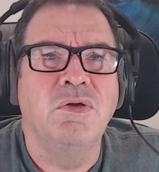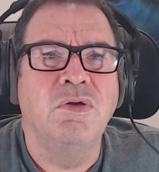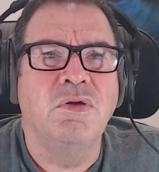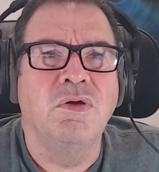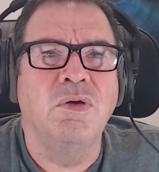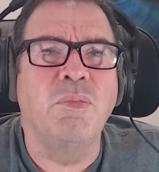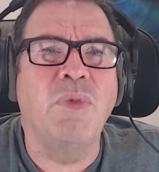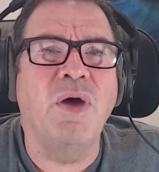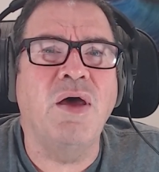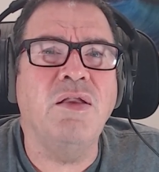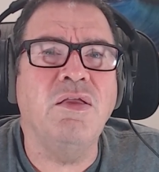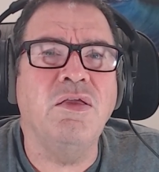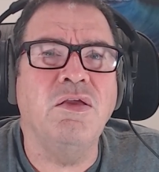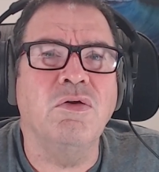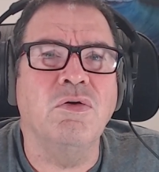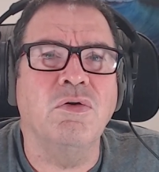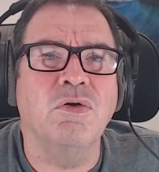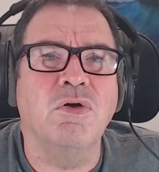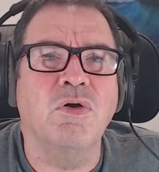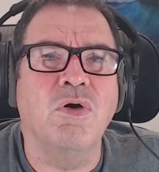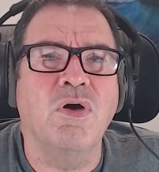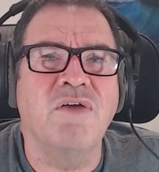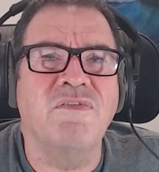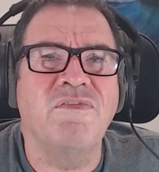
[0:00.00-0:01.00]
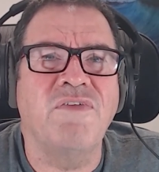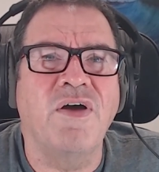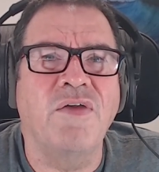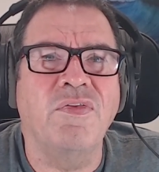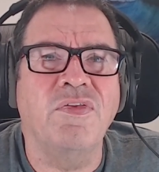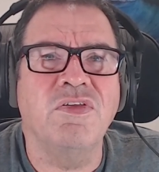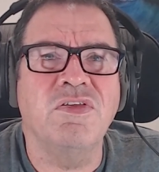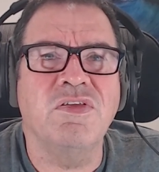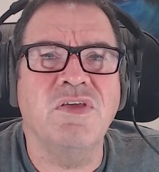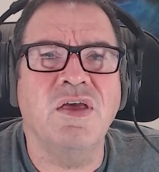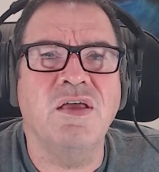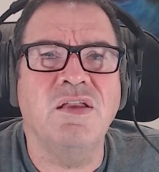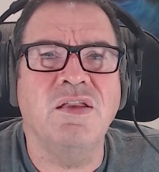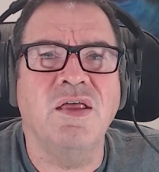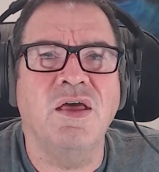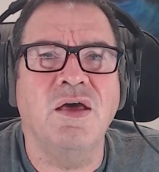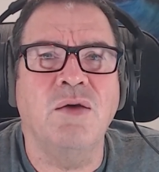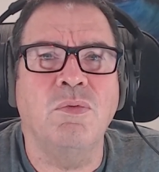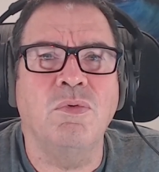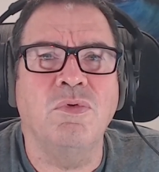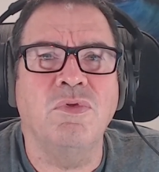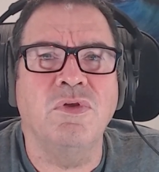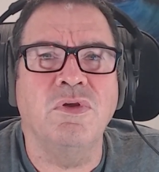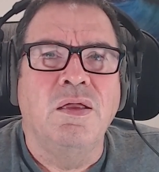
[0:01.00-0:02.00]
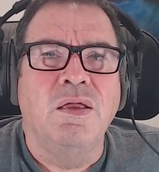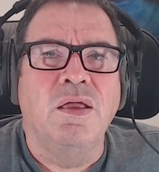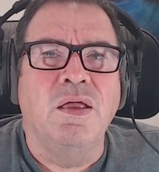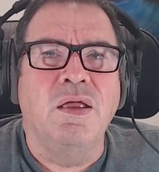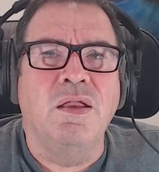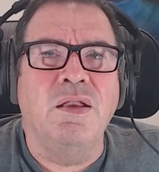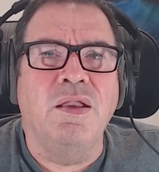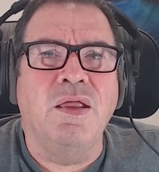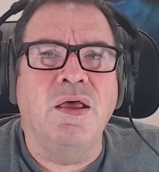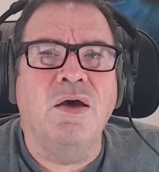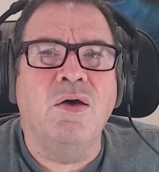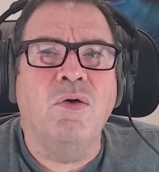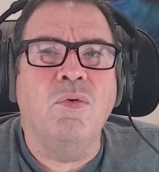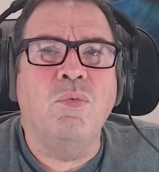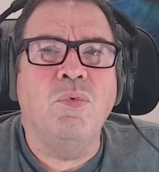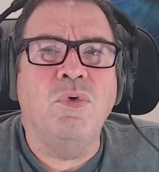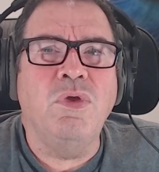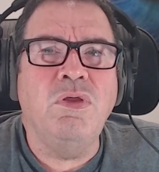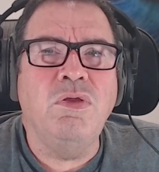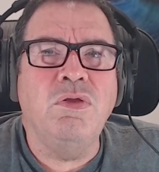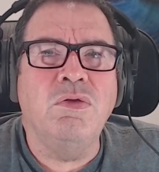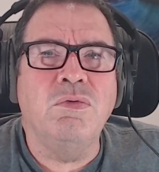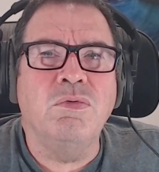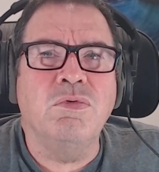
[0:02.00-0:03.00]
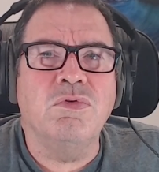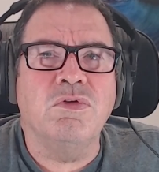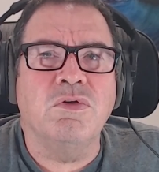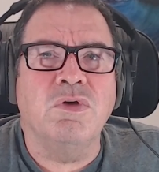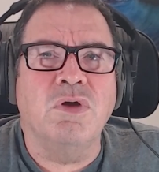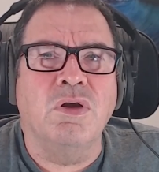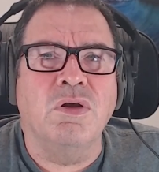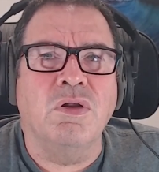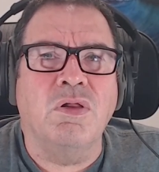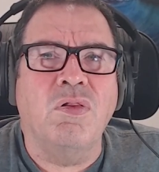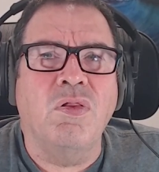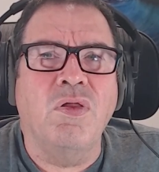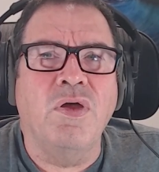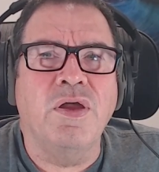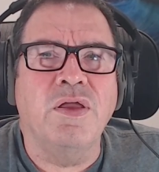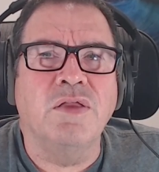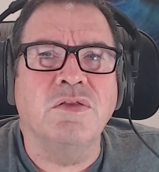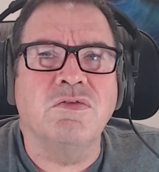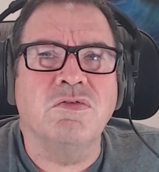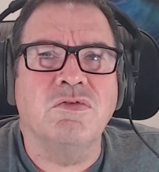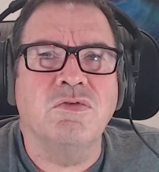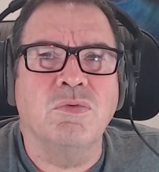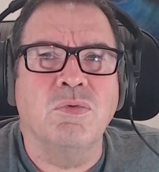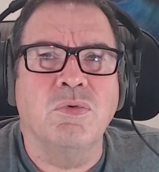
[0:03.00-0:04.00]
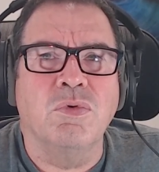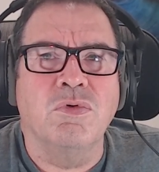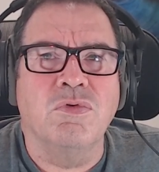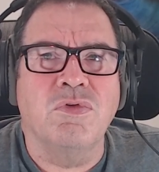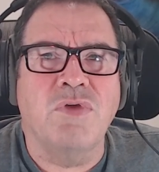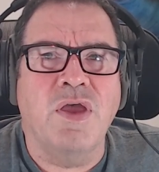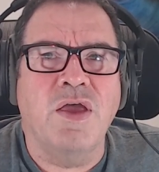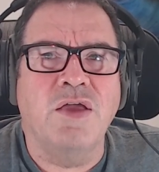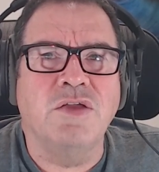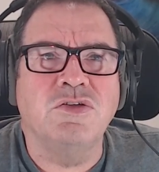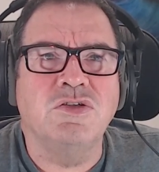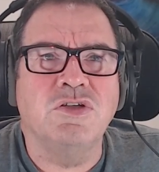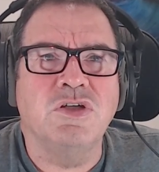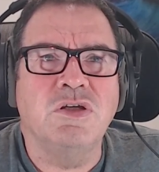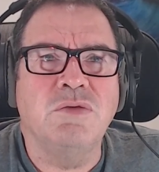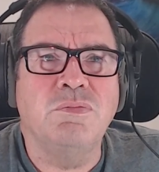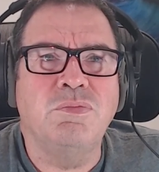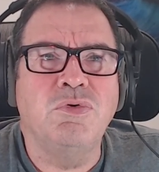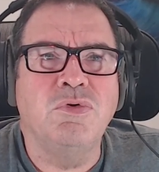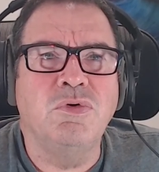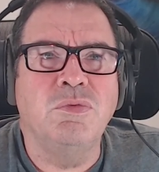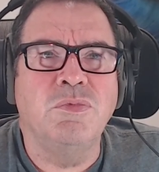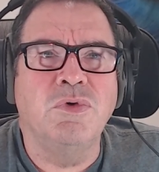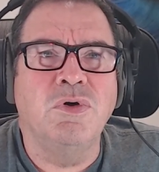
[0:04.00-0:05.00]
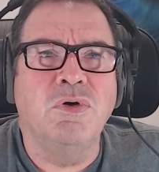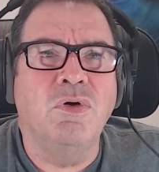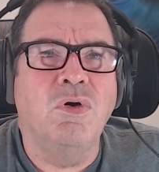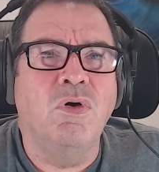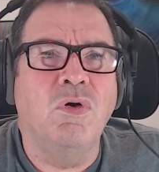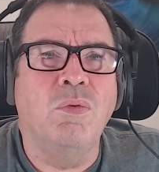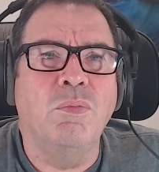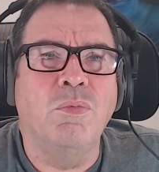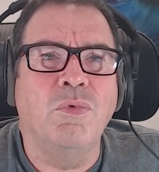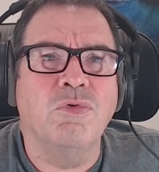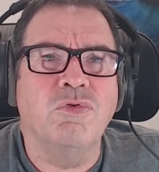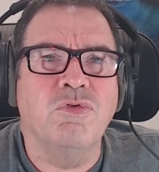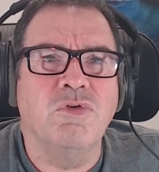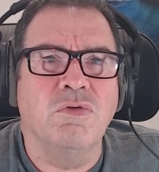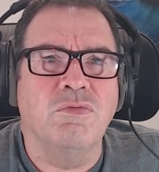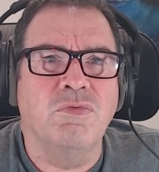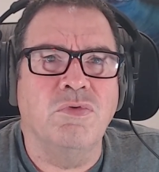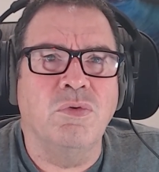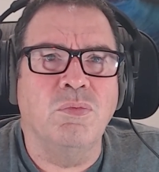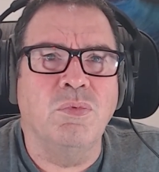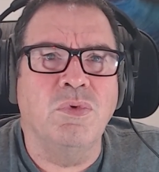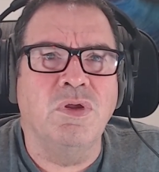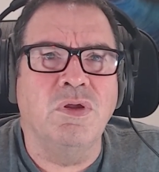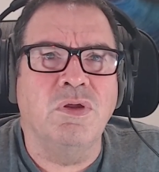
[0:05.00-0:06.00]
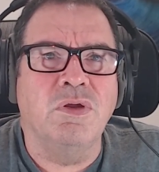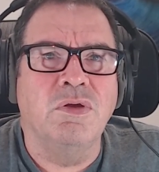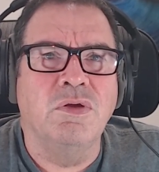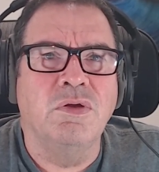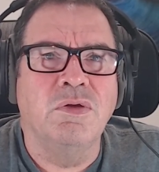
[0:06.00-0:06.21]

About a year ago, I finally sat down with it, and now we use it on client stores at Jade Puma almost every week.